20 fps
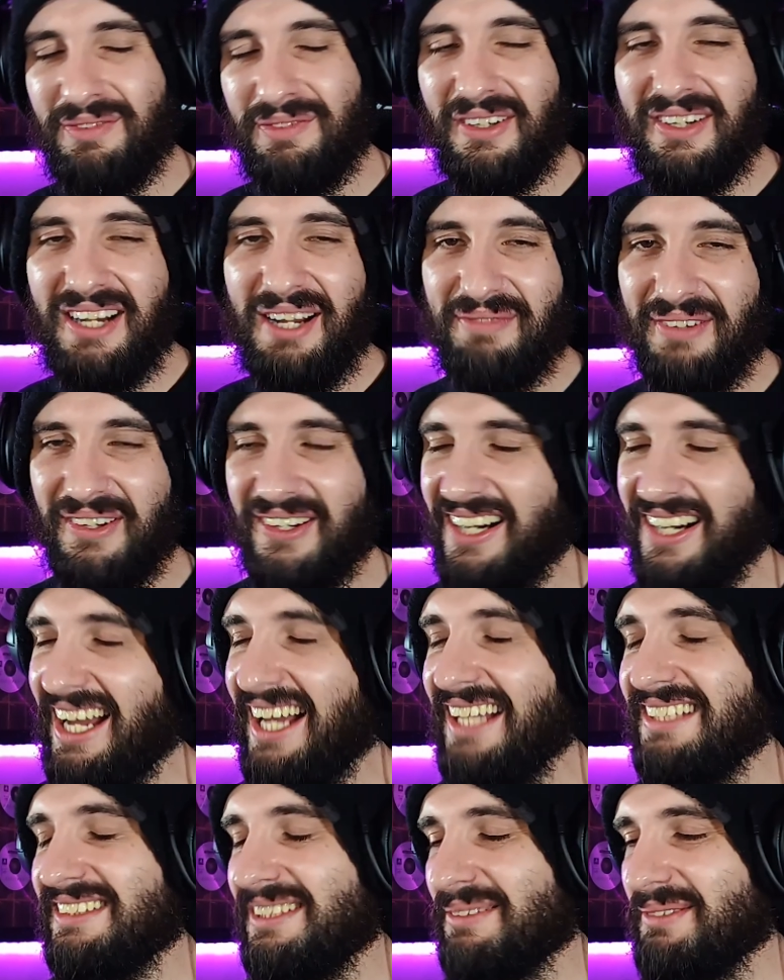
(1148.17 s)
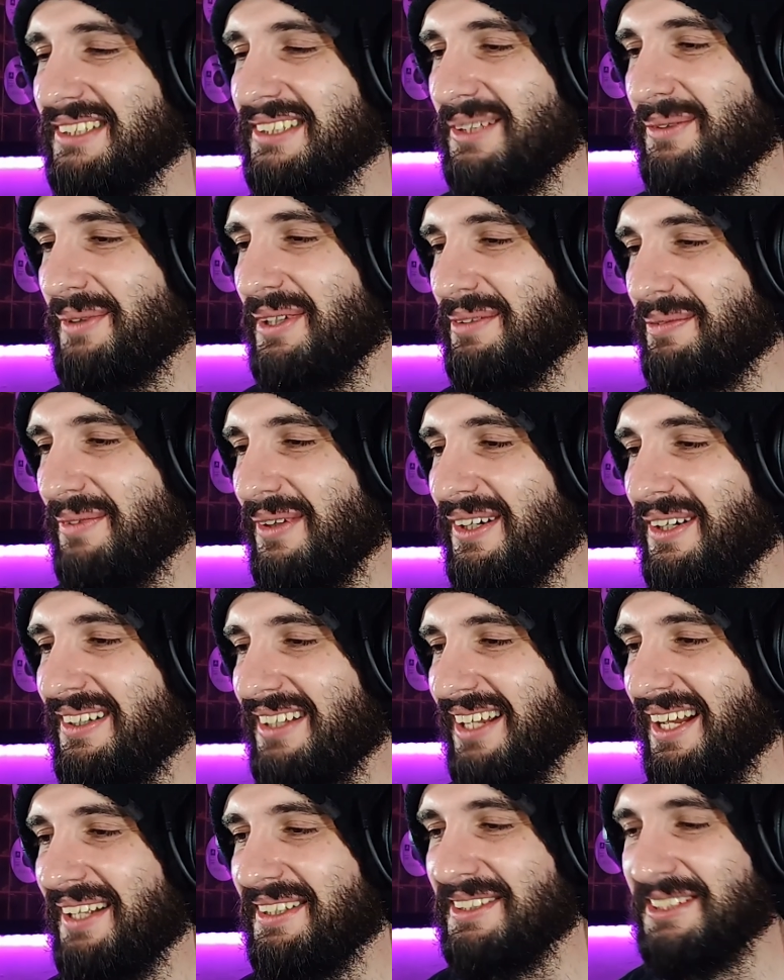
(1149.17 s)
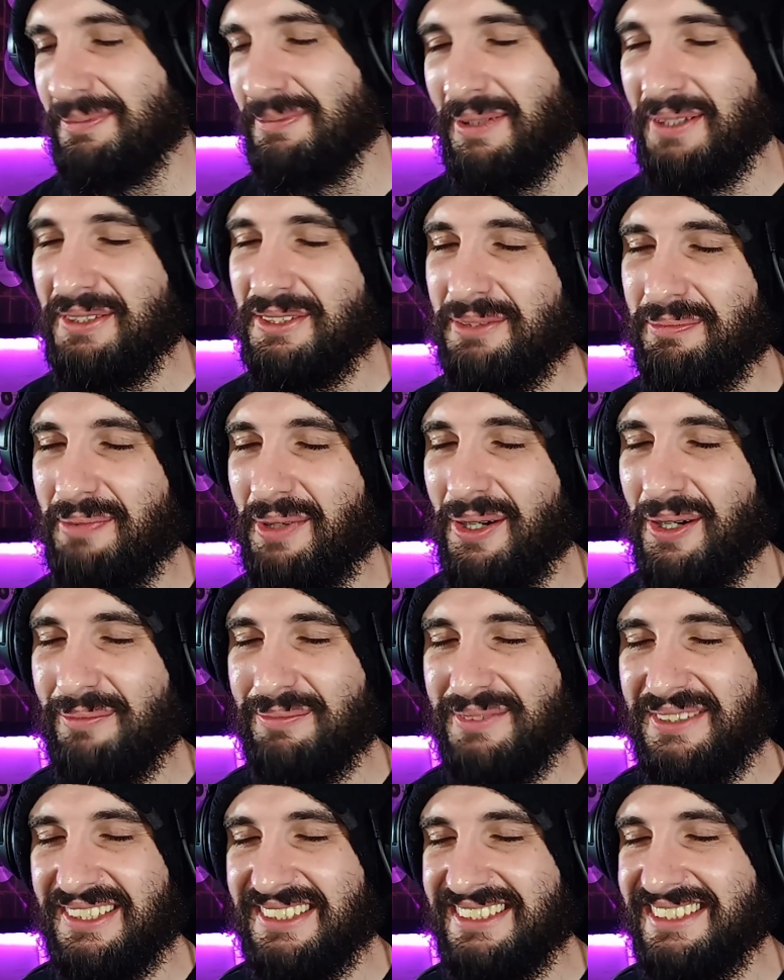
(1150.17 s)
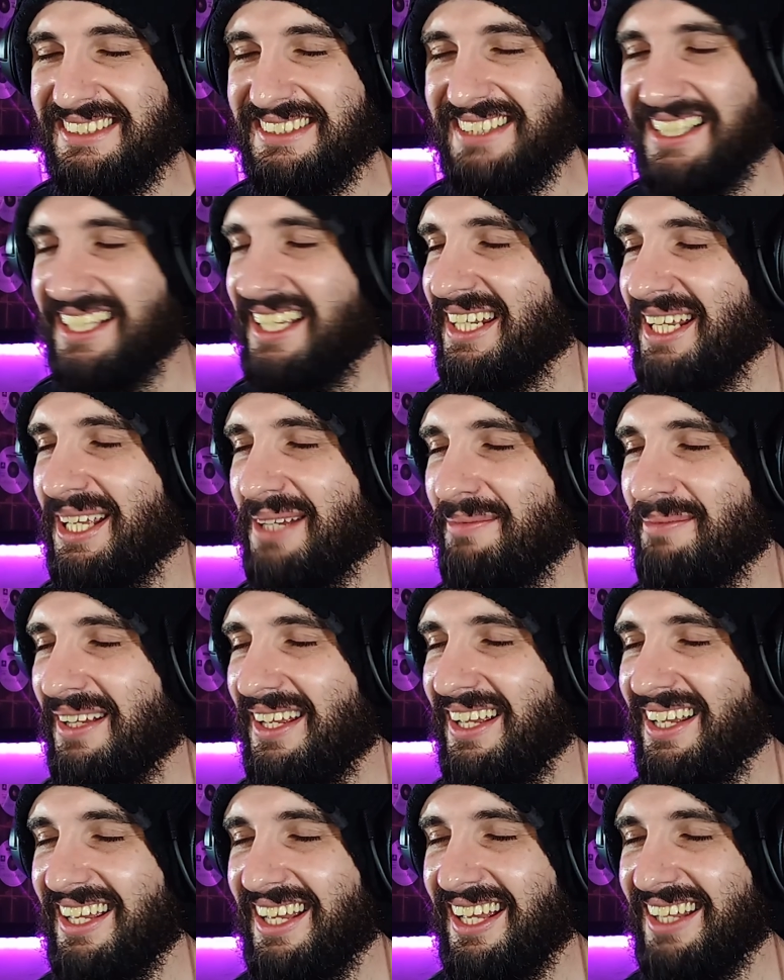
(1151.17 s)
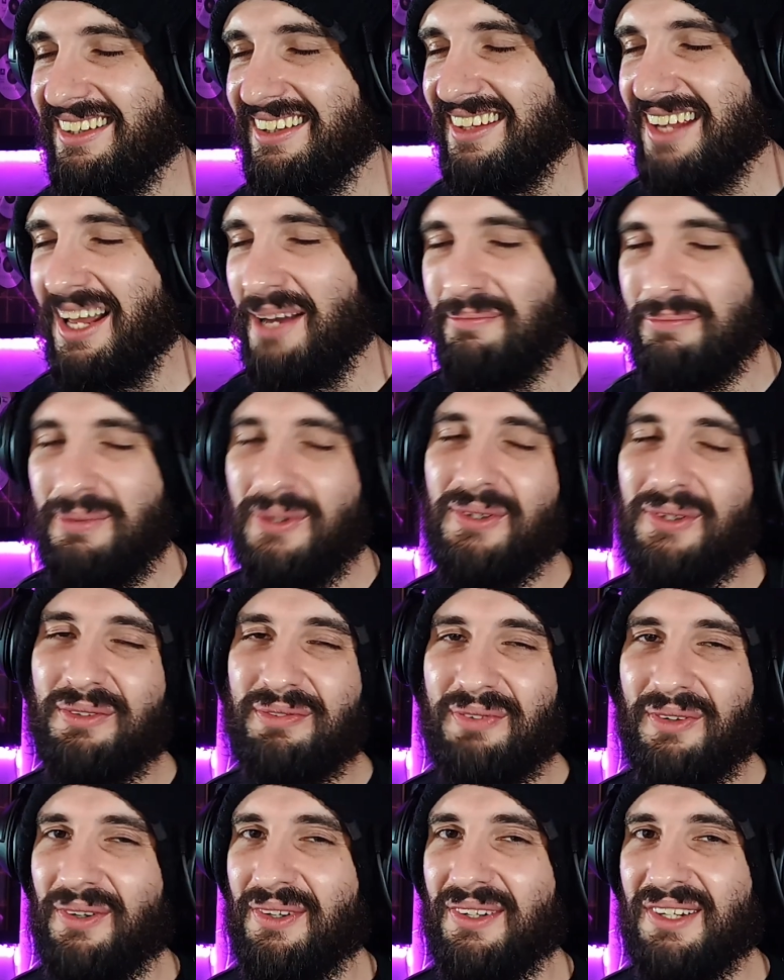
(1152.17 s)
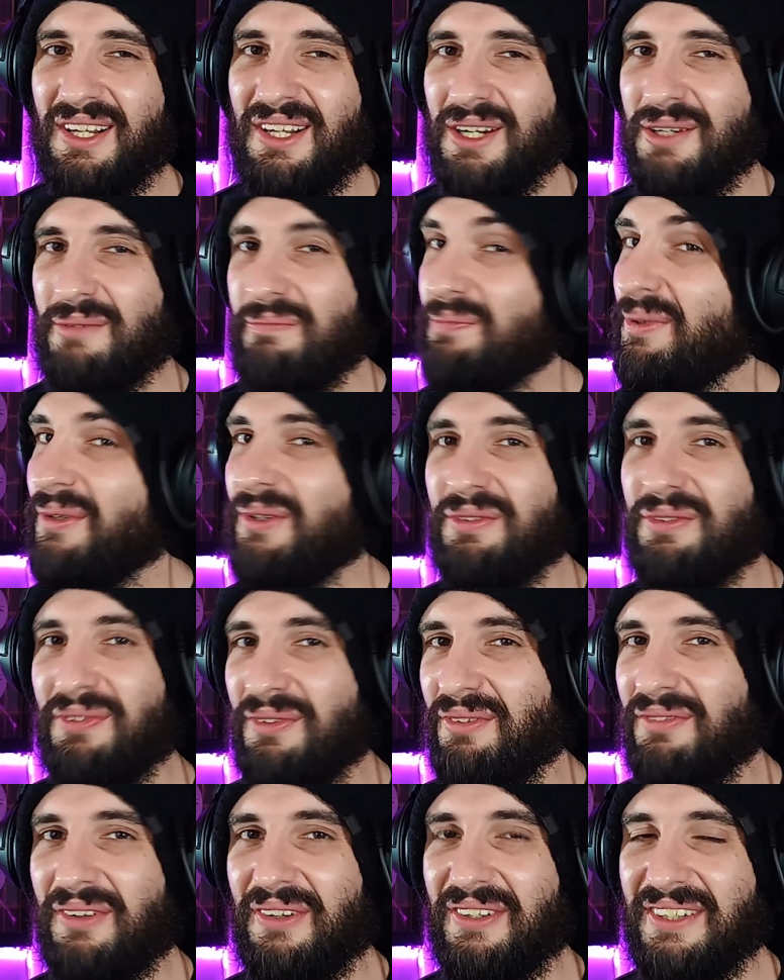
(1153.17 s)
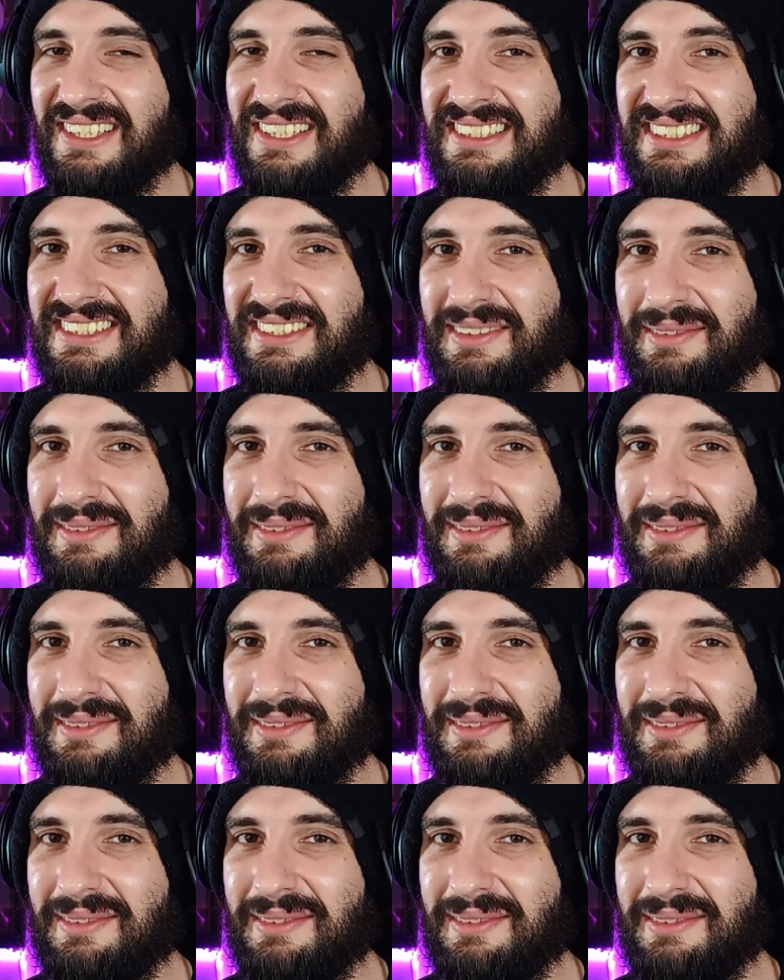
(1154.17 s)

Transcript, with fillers: forever, handsome Squidward and SpongeBob, just singing him into that beautiful, beautiful voice.